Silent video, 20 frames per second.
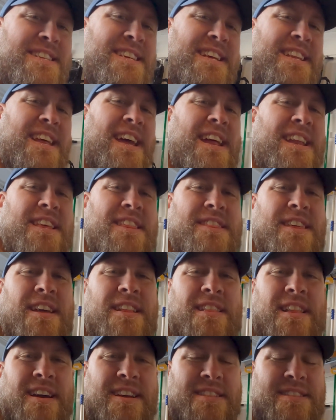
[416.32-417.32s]
did
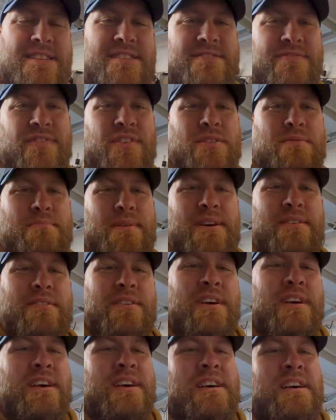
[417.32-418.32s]
anything like this for the
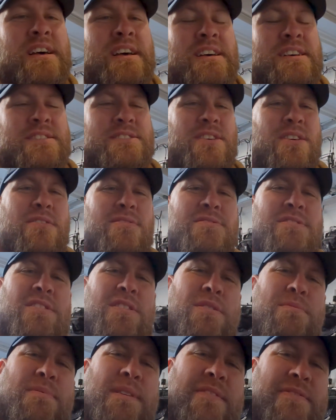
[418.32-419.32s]
boat. So it was a
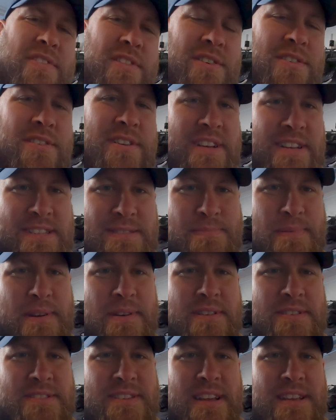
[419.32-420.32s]
little bit of a learning
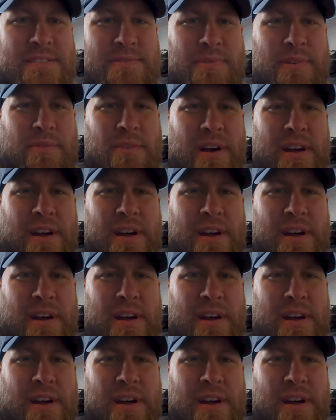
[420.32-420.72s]
experience as we